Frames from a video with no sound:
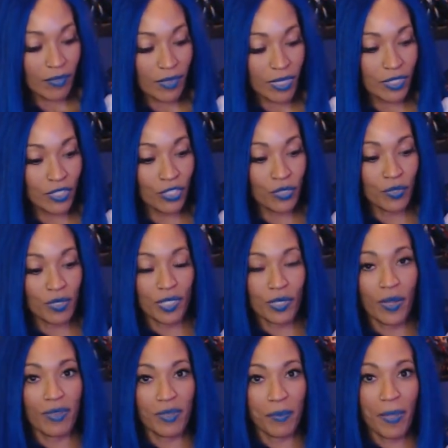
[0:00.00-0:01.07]
do you still
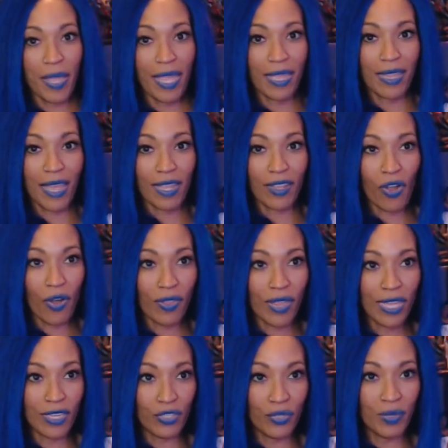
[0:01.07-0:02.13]
have to pay like all
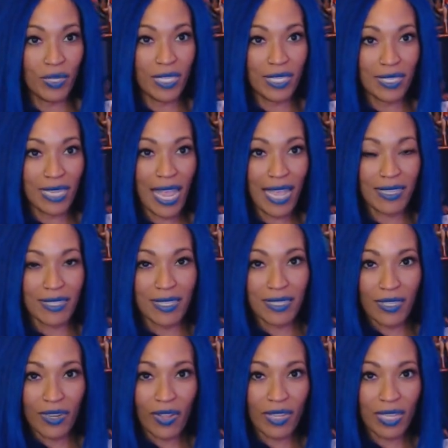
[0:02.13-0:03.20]
that duty and taxes
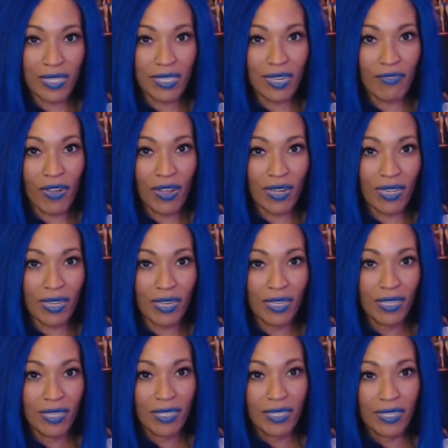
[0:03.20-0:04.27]
and all that stuff on it?
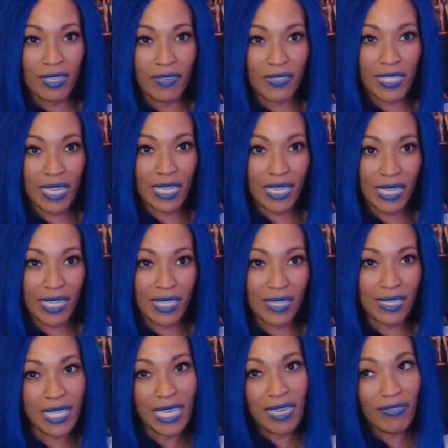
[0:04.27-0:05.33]
If it's like a
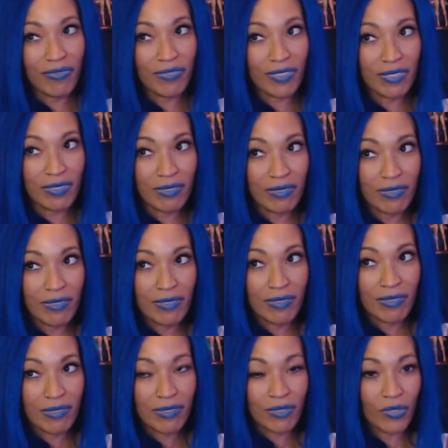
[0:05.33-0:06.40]
gift
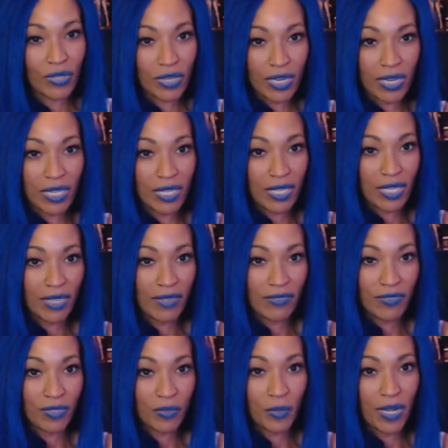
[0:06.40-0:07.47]
or a
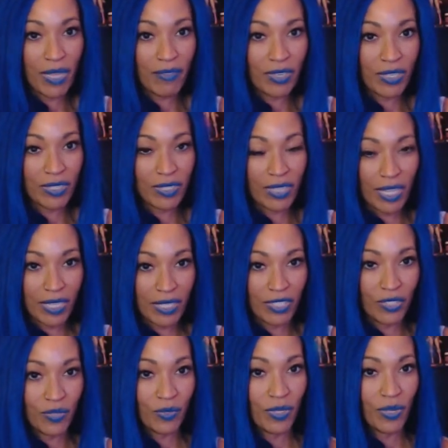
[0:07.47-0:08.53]
gift or whatever, like do
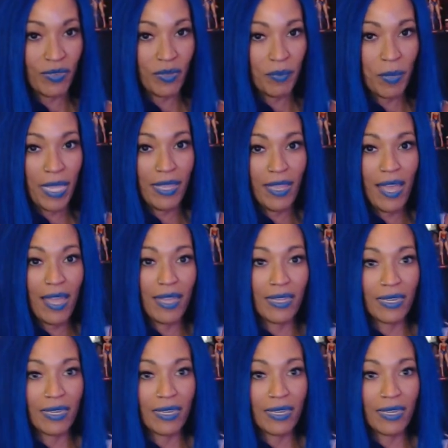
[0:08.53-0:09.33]
you still have to pay that?